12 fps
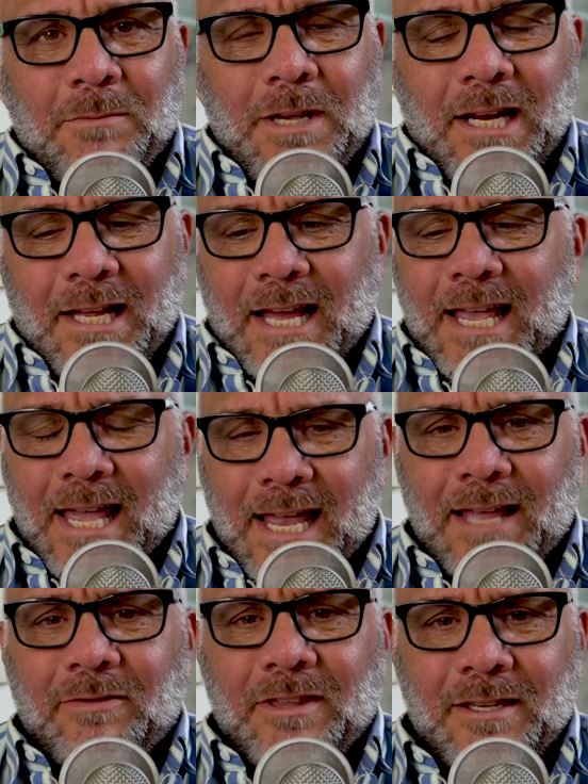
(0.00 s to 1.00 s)
I mean, I
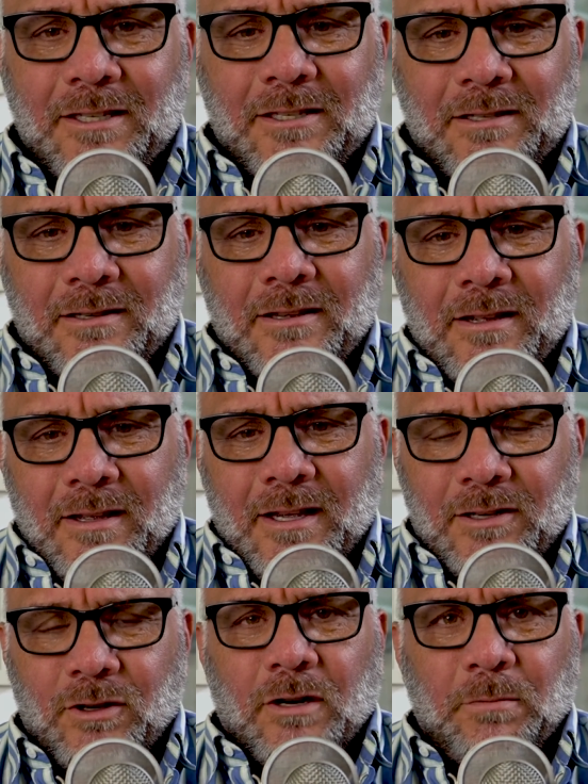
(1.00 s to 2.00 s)
had this
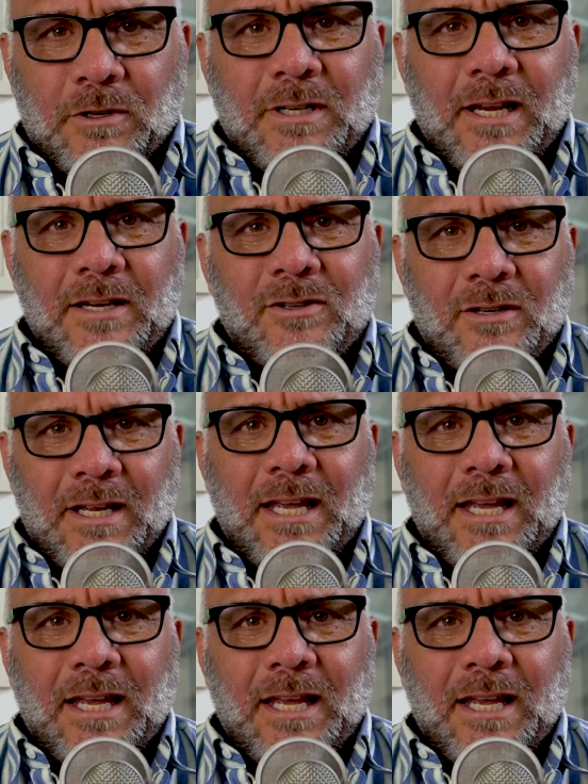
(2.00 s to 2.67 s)
interpretation.